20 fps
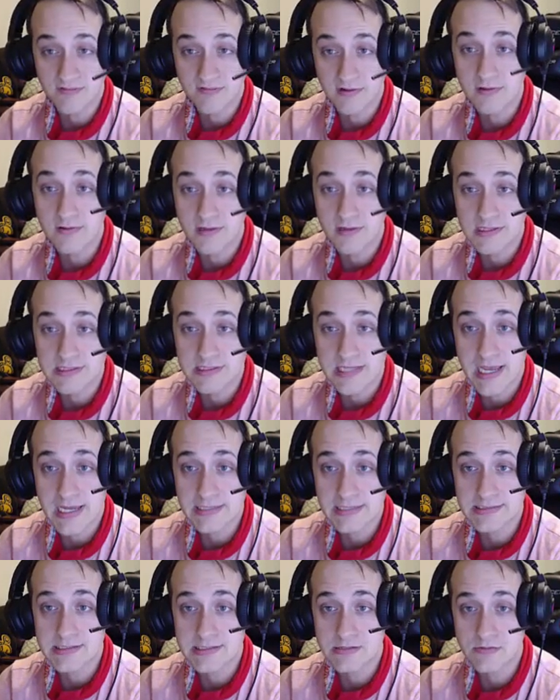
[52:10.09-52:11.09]
given that
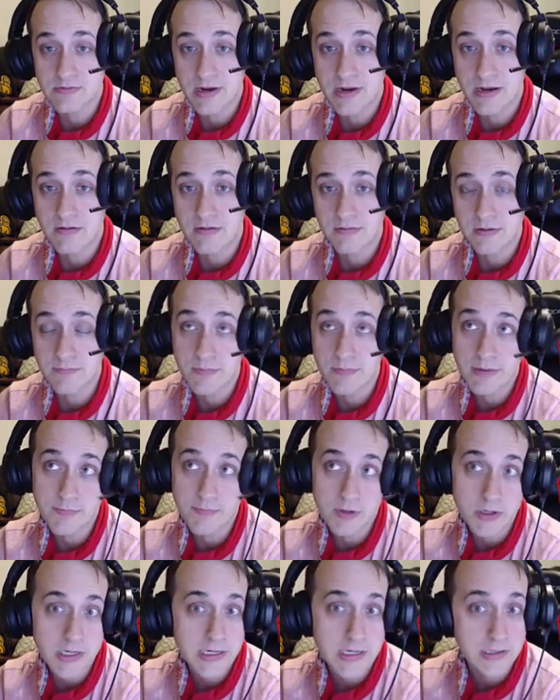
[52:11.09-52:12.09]
tax is around and
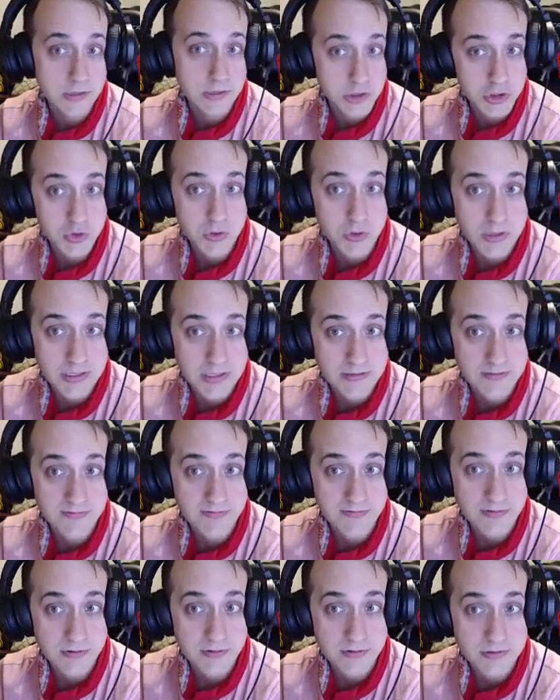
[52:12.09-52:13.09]
maybe you're getting the short
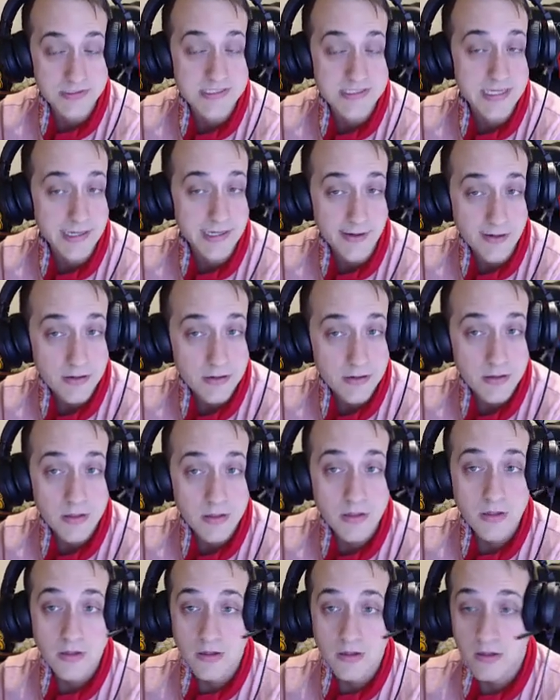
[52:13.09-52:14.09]
end of the stick.
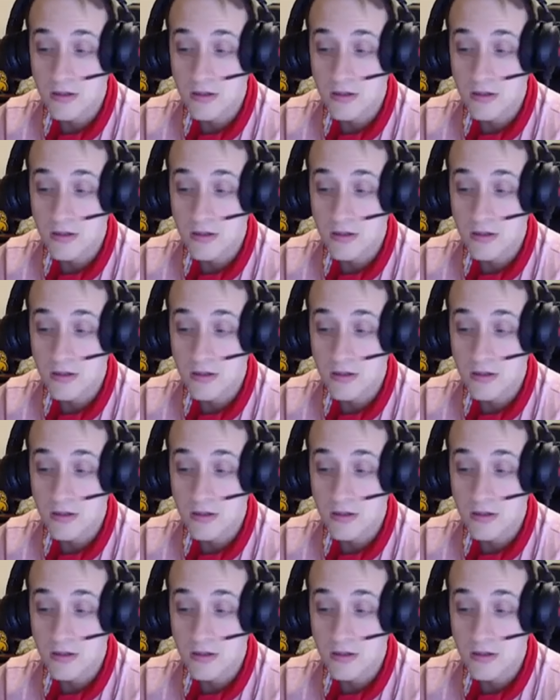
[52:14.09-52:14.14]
